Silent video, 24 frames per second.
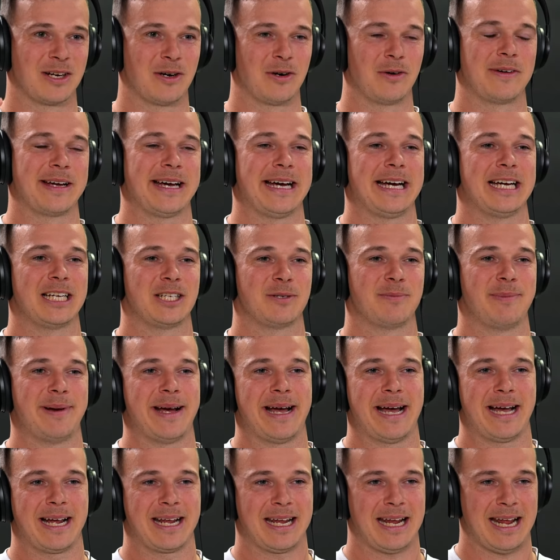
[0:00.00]
old
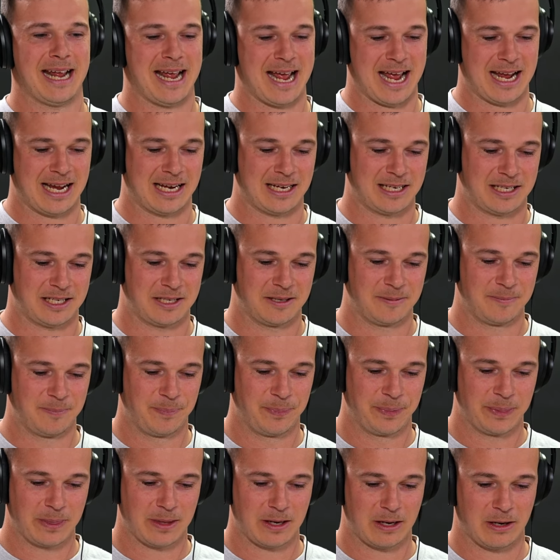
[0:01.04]
hatchback, and
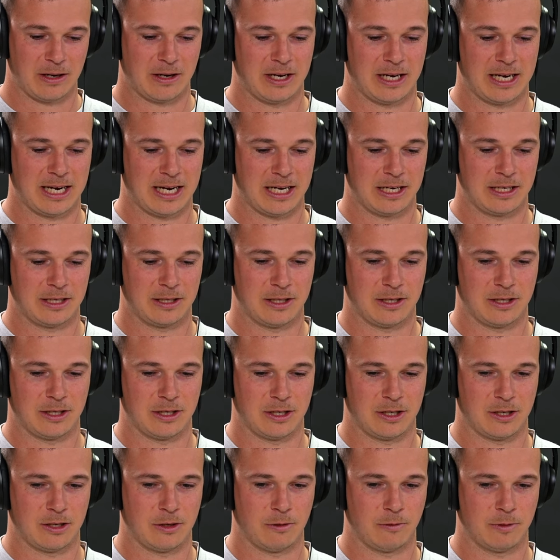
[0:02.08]
I had
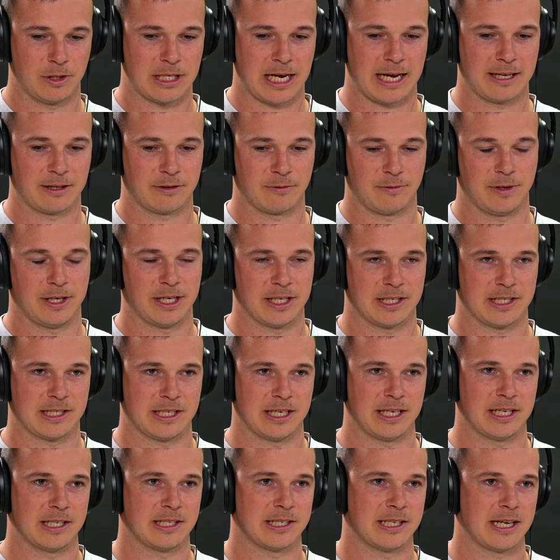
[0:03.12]
the we take the rear
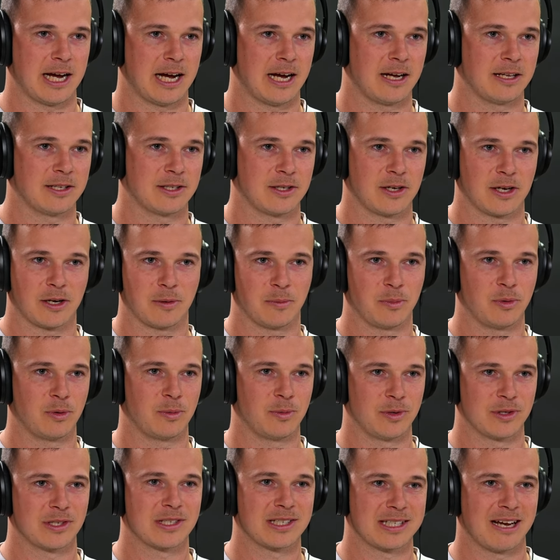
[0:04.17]
seats out so I could put
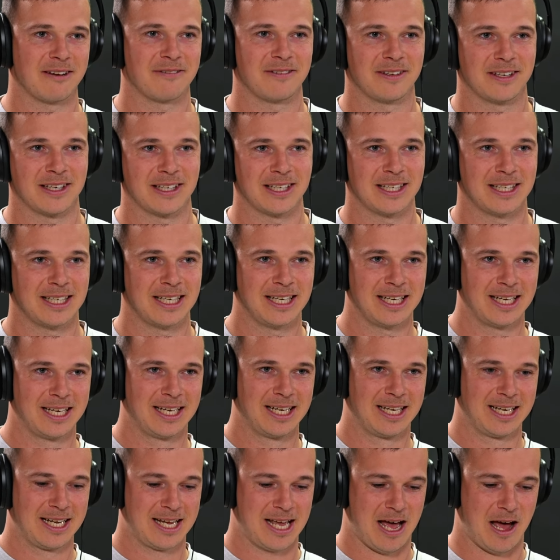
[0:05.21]
more stuff in it.
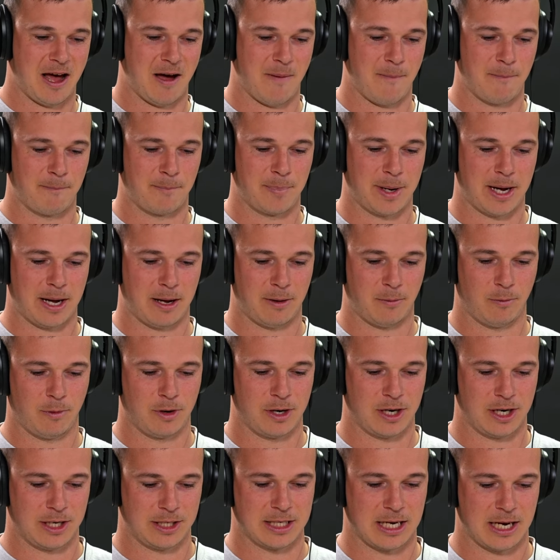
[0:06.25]
Um, but what
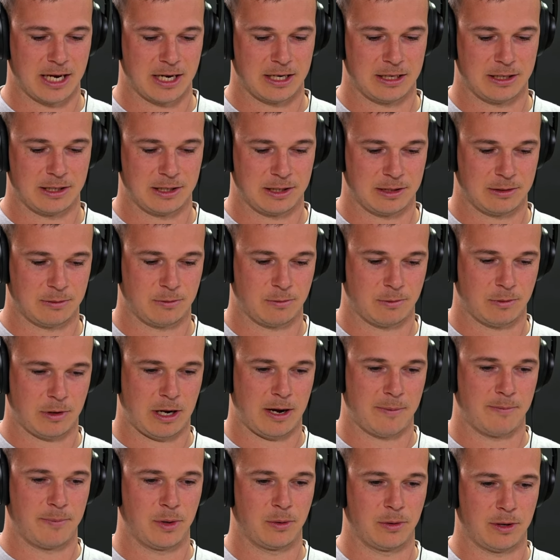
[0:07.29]
I'd done is I
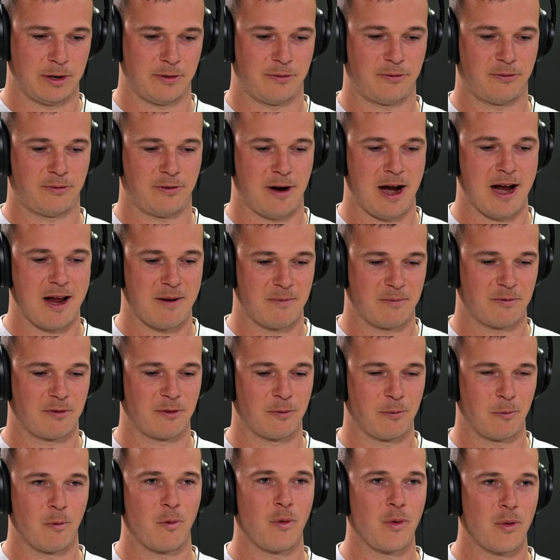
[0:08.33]
built a frame
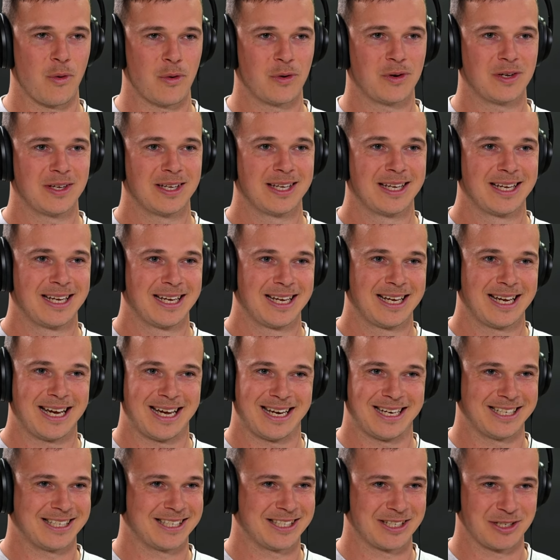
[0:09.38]
from wood and
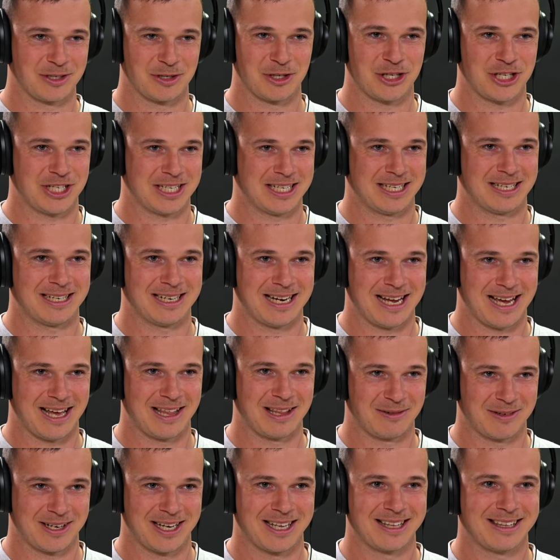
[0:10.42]
it's so shit now
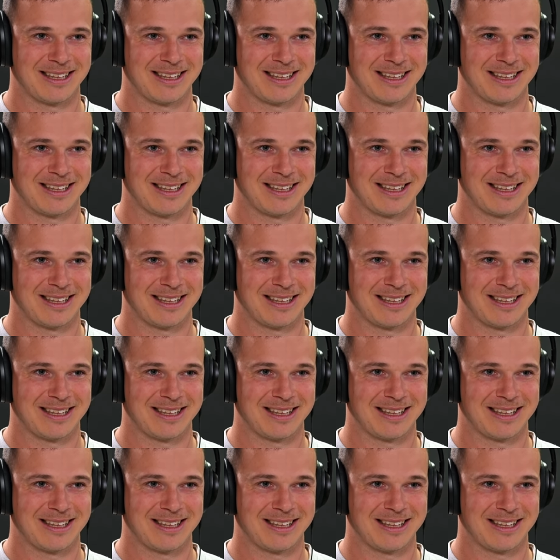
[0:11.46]
that when I